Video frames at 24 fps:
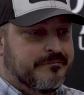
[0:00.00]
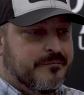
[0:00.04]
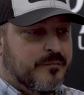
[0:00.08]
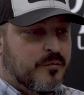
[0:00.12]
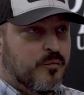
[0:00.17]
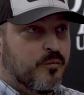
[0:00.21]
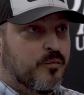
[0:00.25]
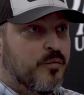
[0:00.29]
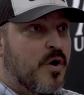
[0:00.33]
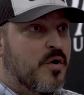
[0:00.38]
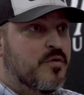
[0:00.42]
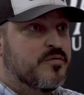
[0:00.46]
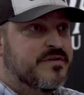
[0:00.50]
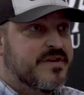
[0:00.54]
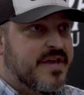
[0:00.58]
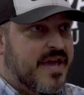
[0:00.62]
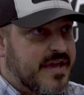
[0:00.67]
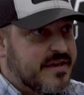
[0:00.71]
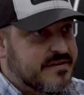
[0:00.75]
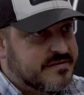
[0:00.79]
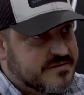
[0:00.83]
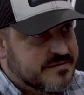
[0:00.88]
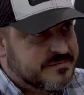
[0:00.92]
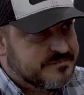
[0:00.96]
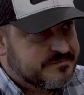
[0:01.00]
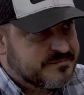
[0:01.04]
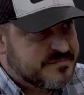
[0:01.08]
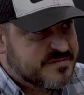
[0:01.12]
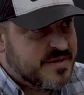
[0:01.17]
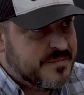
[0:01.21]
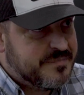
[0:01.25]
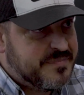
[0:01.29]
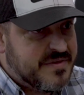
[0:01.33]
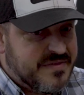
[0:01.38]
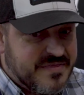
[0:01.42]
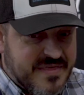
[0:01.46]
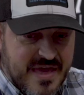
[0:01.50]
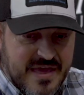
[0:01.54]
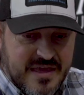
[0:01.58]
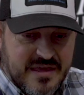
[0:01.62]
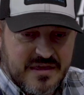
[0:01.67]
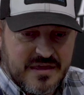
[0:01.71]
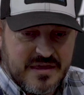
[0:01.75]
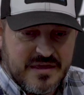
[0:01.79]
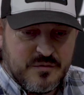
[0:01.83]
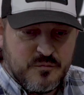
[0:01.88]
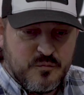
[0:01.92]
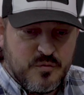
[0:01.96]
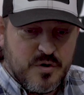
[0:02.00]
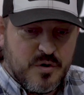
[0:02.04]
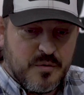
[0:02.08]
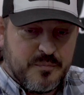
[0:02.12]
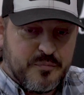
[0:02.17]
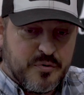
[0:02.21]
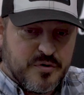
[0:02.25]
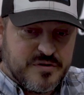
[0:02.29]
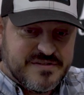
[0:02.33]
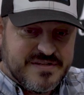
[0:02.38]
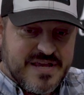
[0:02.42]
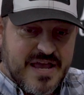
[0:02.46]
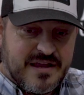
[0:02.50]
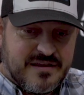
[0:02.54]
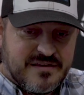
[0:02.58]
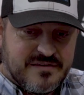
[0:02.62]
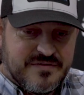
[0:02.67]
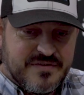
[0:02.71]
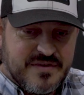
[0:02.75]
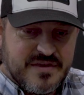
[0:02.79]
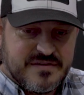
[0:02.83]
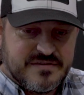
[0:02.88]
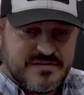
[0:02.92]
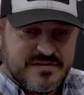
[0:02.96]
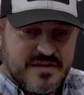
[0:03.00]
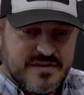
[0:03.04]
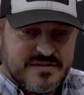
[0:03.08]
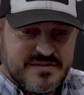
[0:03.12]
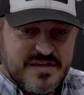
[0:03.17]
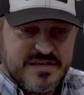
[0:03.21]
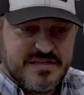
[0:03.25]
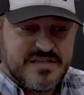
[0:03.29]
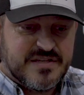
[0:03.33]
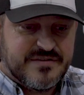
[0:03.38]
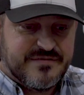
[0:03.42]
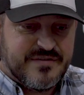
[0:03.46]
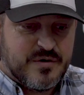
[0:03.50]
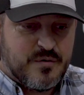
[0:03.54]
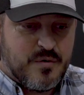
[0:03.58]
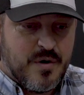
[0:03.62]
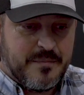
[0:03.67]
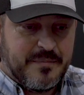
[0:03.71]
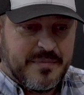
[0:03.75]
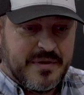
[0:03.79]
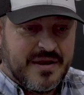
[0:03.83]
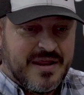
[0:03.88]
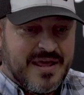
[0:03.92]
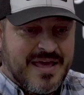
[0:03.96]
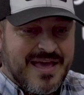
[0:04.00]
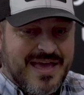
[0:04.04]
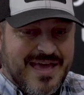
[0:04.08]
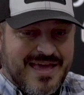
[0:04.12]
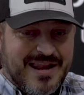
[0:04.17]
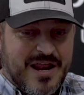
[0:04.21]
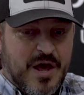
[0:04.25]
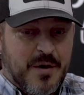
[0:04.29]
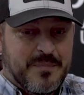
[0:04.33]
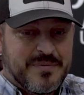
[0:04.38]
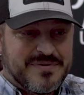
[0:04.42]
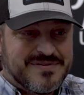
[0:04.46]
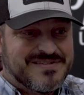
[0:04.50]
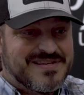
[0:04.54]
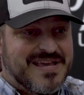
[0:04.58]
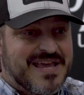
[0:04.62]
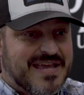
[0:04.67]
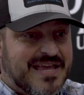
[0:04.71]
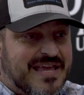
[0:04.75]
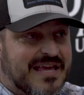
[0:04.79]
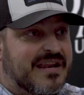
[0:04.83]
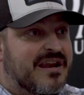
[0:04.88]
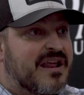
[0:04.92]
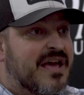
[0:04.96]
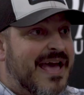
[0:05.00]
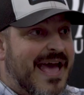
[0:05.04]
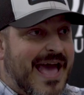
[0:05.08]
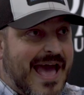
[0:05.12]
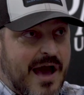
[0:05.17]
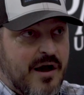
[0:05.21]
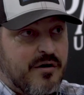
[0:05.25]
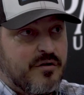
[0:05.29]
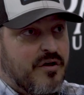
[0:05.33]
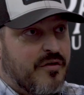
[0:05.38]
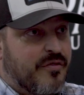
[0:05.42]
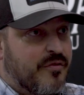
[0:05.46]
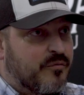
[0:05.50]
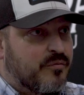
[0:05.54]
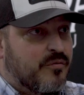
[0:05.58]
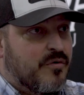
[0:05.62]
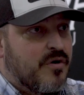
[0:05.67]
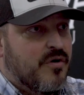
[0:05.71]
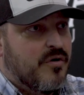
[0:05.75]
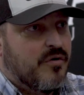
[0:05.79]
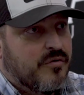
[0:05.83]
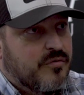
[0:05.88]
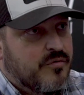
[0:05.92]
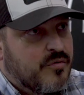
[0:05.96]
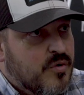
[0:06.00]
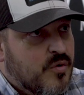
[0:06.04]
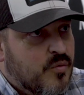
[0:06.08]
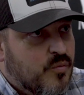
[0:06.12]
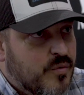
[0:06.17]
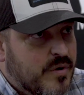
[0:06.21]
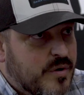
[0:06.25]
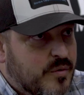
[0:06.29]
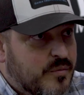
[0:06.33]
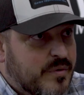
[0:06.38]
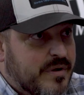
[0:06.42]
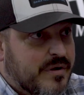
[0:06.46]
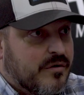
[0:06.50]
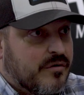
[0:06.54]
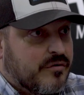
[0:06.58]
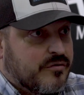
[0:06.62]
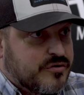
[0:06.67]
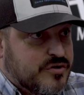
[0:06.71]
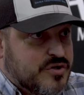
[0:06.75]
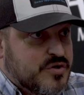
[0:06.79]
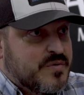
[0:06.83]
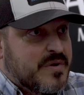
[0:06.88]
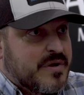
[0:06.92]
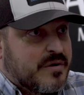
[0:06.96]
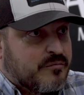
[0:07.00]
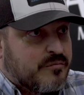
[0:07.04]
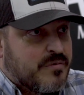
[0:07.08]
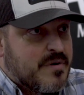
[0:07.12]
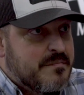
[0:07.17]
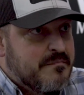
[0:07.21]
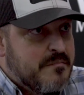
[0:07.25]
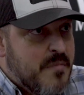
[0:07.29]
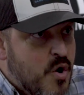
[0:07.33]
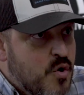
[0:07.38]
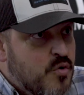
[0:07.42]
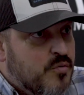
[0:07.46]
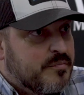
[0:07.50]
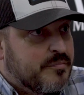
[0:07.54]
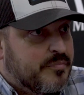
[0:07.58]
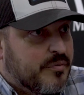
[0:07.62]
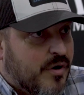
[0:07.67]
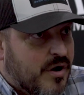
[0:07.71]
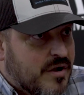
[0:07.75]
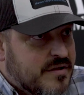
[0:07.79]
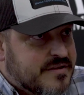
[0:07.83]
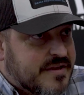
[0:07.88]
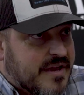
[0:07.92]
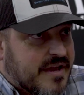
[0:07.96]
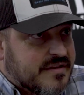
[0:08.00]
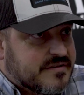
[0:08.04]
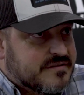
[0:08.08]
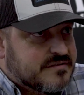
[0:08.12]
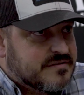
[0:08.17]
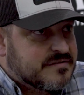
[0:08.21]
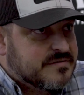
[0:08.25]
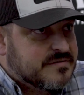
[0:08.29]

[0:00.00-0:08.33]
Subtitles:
road case, something that will protect this sensitive equipment and help us take it out on the road when we are doing remote broadcasts.